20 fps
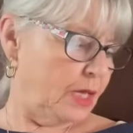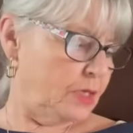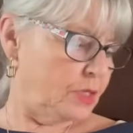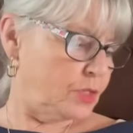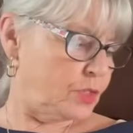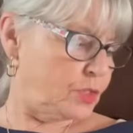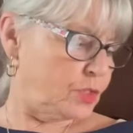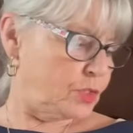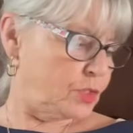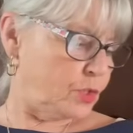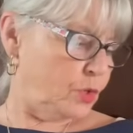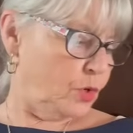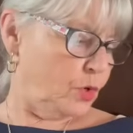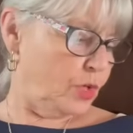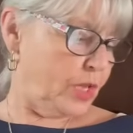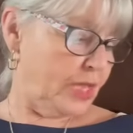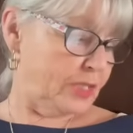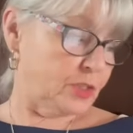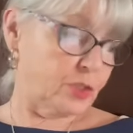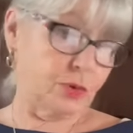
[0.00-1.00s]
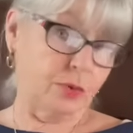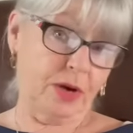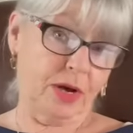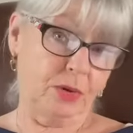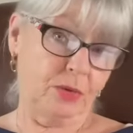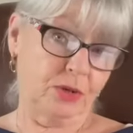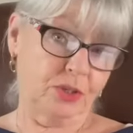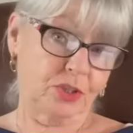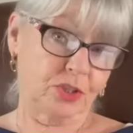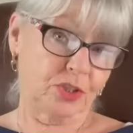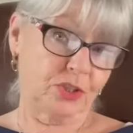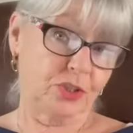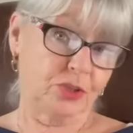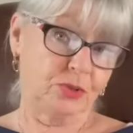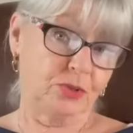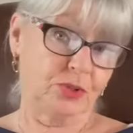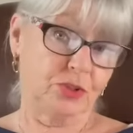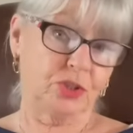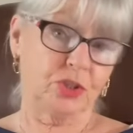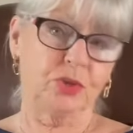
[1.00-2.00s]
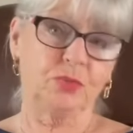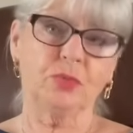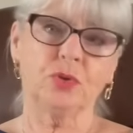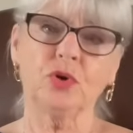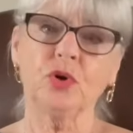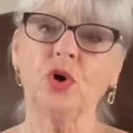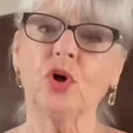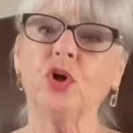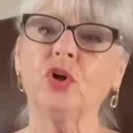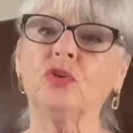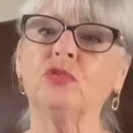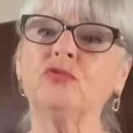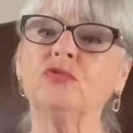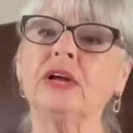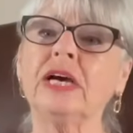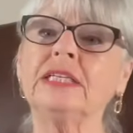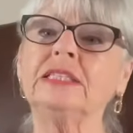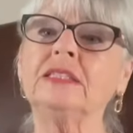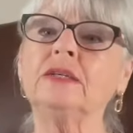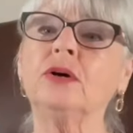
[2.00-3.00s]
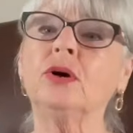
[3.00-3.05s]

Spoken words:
So that's who I watch on YouTube. We're all red.